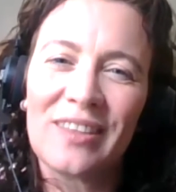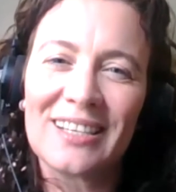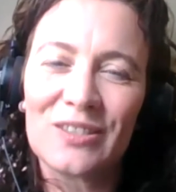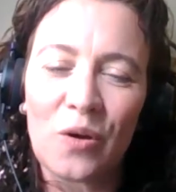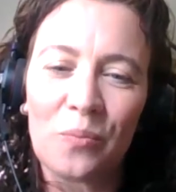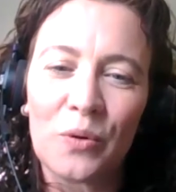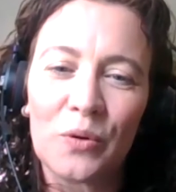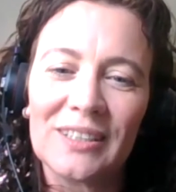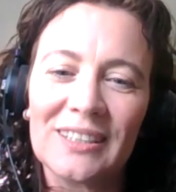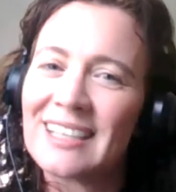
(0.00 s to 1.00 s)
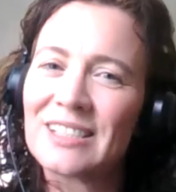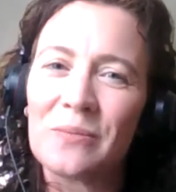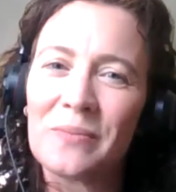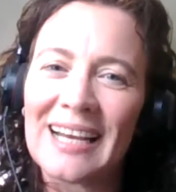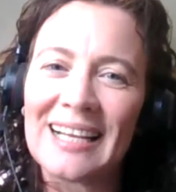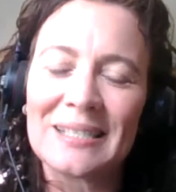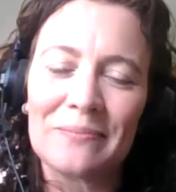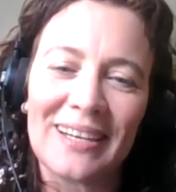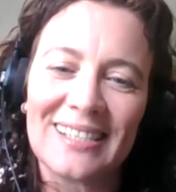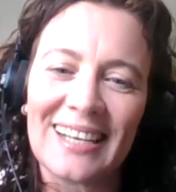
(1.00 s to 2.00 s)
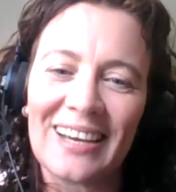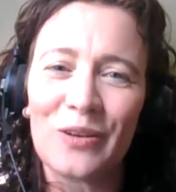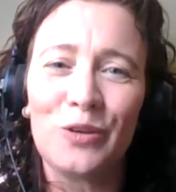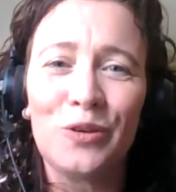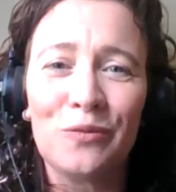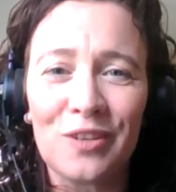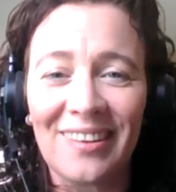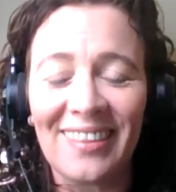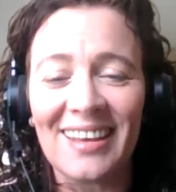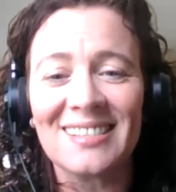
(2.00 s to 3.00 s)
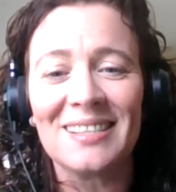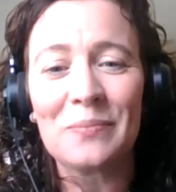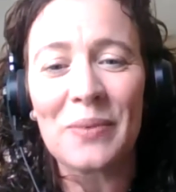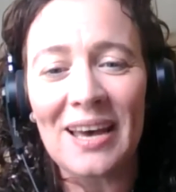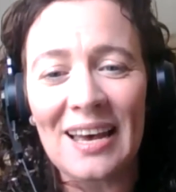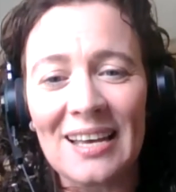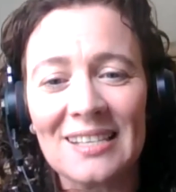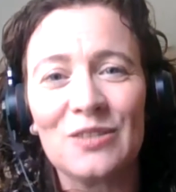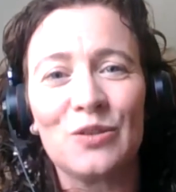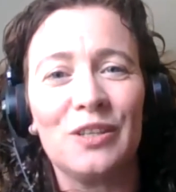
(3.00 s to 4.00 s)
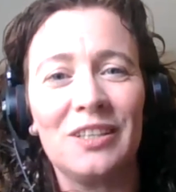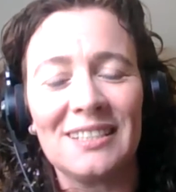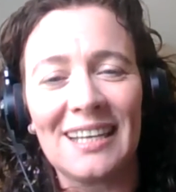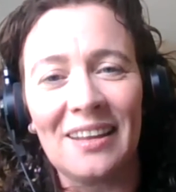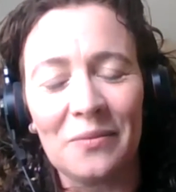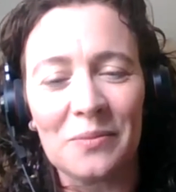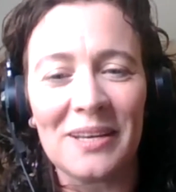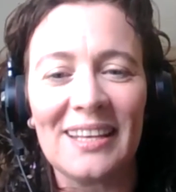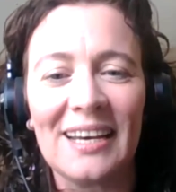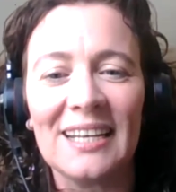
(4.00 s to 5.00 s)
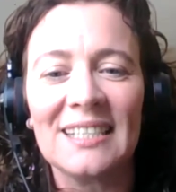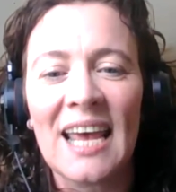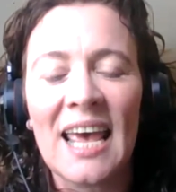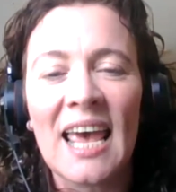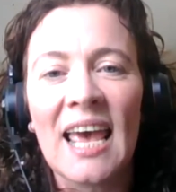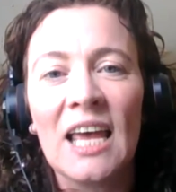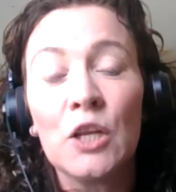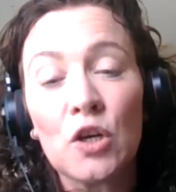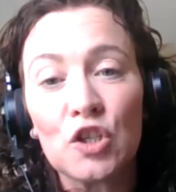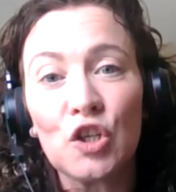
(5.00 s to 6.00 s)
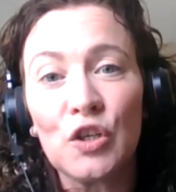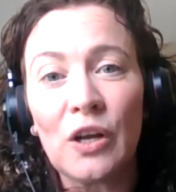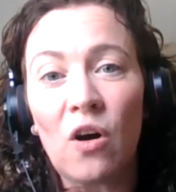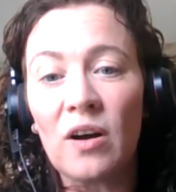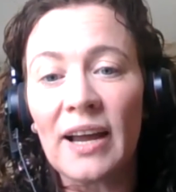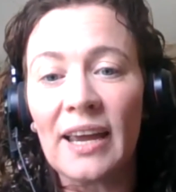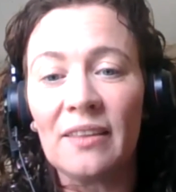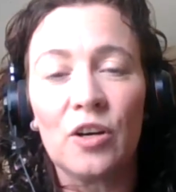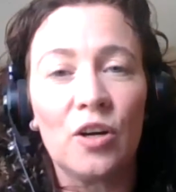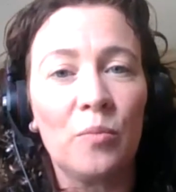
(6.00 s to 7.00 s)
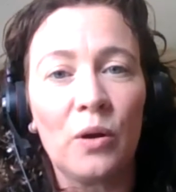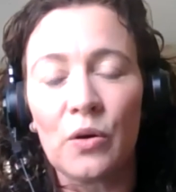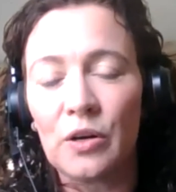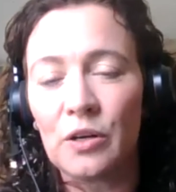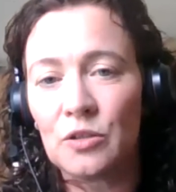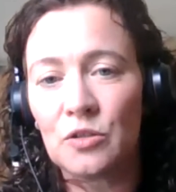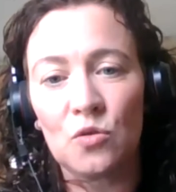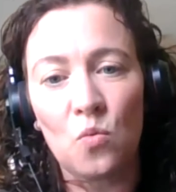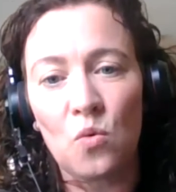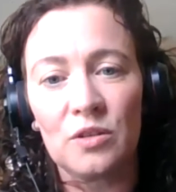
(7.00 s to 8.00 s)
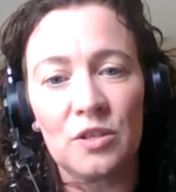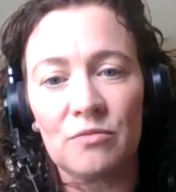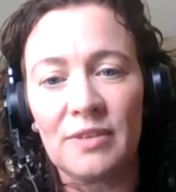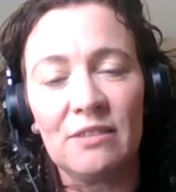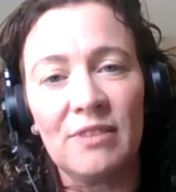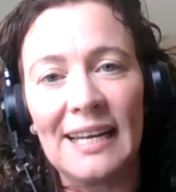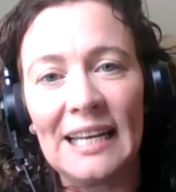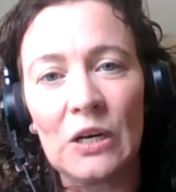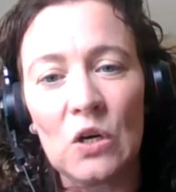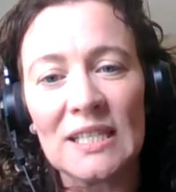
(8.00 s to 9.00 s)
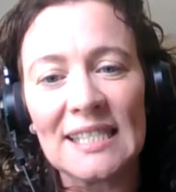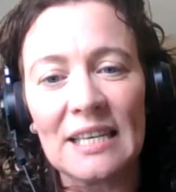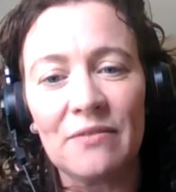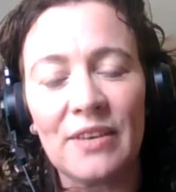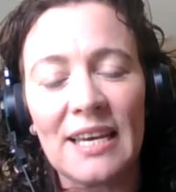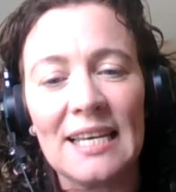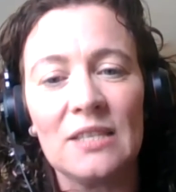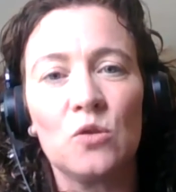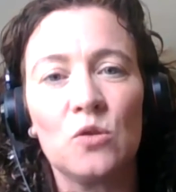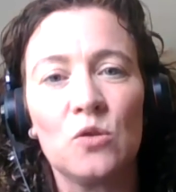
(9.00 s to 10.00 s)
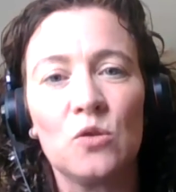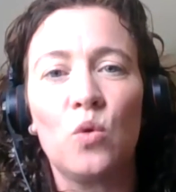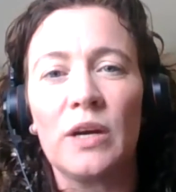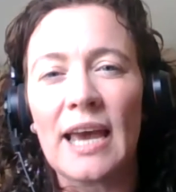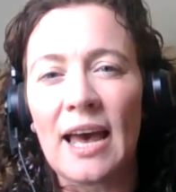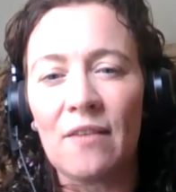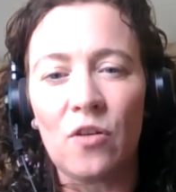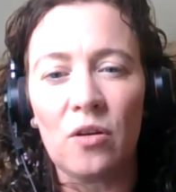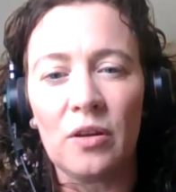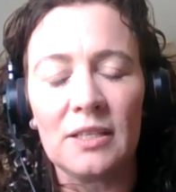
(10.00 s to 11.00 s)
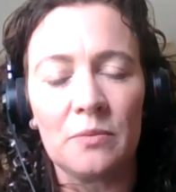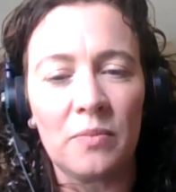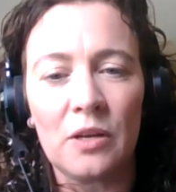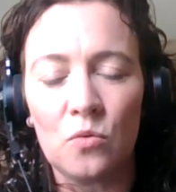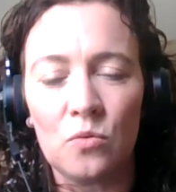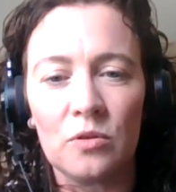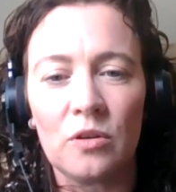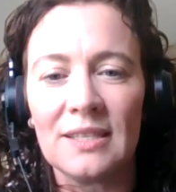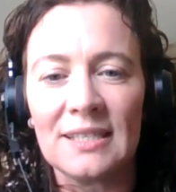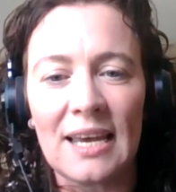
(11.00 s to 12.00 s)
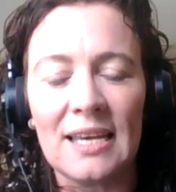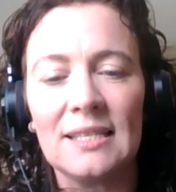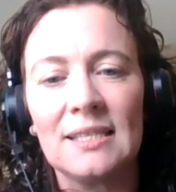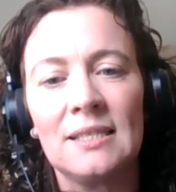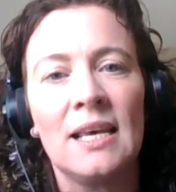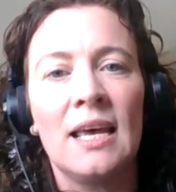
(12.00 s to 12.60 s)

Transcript: think's not important, that somebody else might say, "Oh, you have done this in the past," or you could tell them about that. Not too long either. Employers don't want to read really long CV. So what you have on it, concise